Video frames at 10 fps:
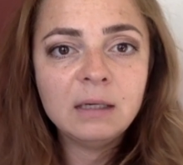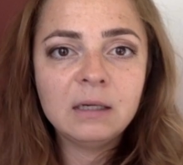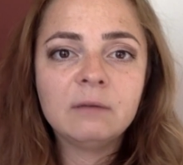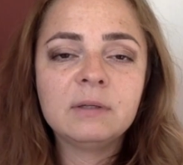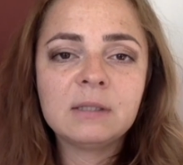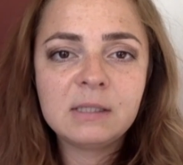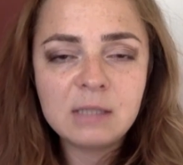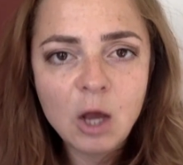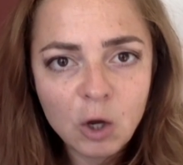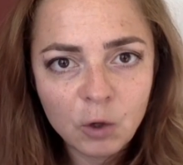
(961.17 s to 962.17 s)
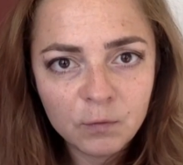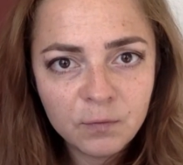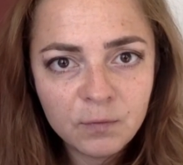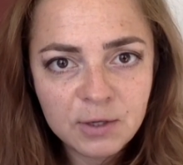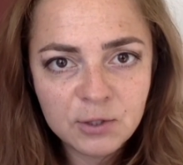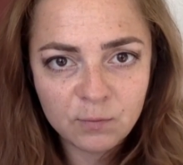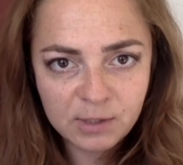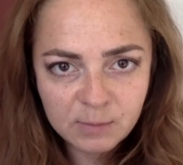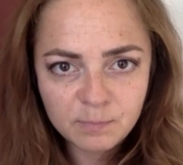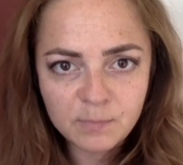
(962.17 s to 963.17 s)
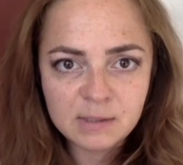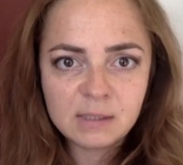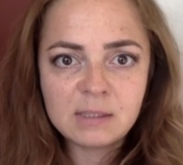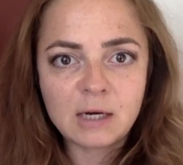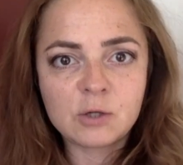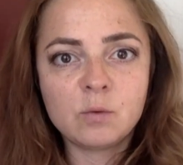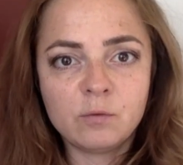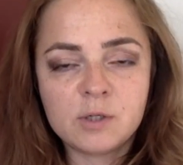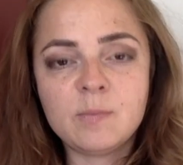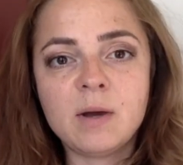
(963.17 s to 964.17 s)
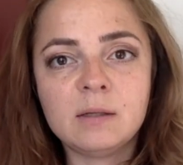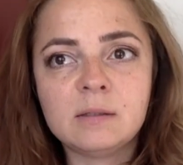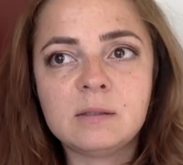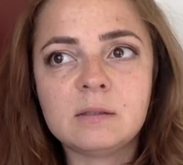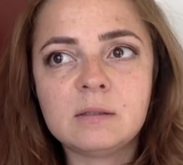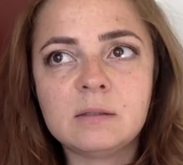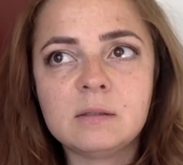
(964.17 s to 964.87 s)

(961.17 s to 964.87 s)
in and of itself is a sexual response,